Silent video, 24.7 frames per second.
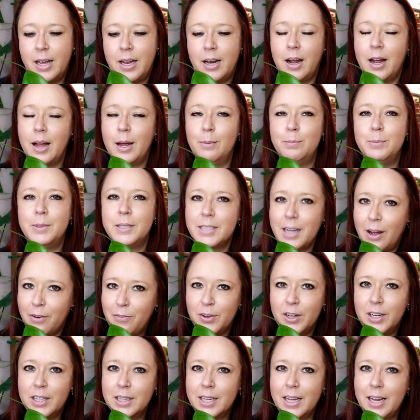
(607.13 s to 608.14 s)
And I am
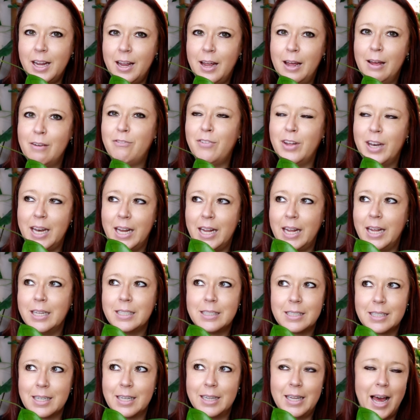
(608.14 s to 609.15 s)
definitely fitting
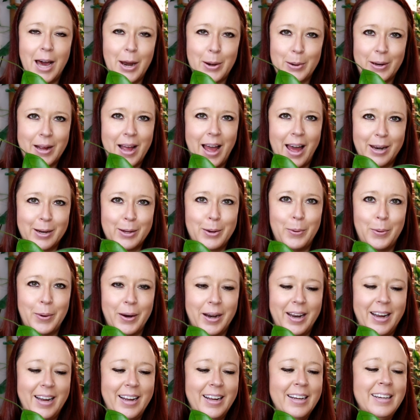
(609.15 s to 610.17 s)
into the latter
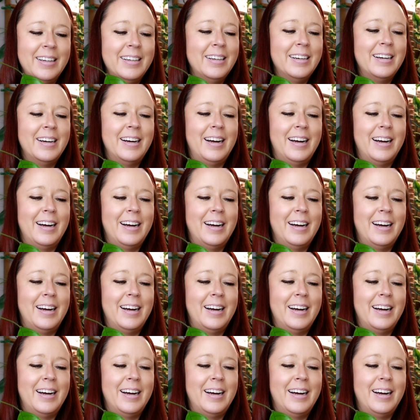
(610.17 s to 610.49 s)
category.